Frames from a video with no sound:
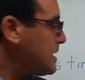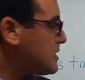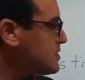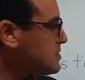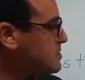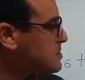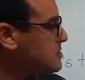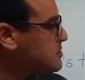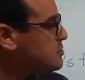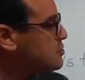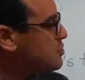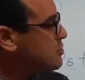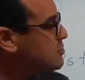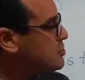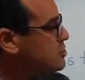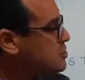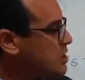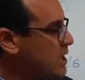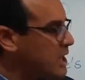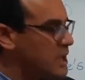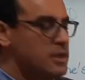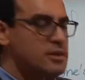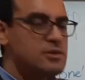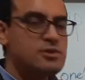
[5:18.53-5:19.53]
is to
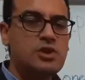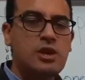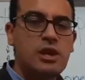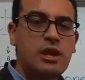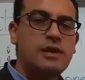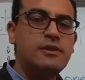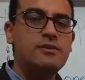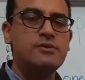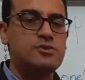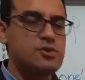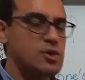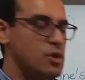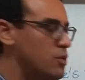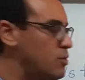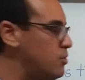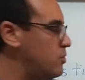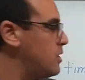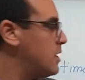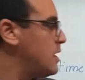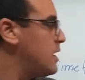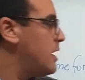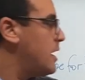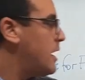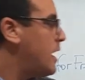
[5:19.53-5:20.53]
change
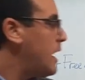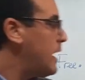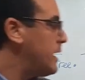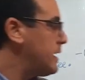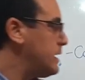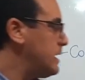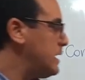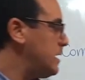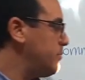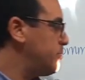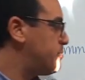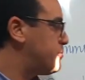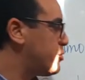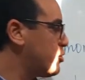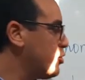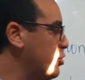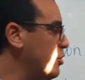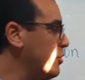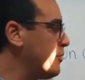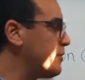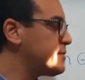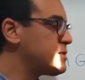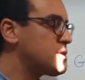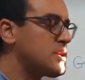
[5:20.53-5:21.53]
into an
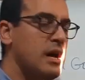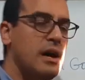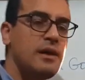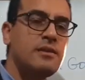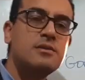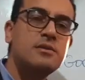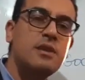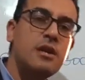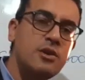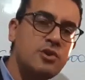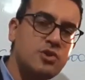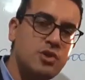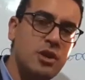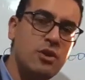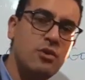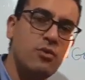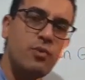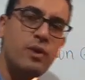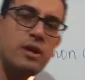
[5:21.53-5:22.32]
improved condition.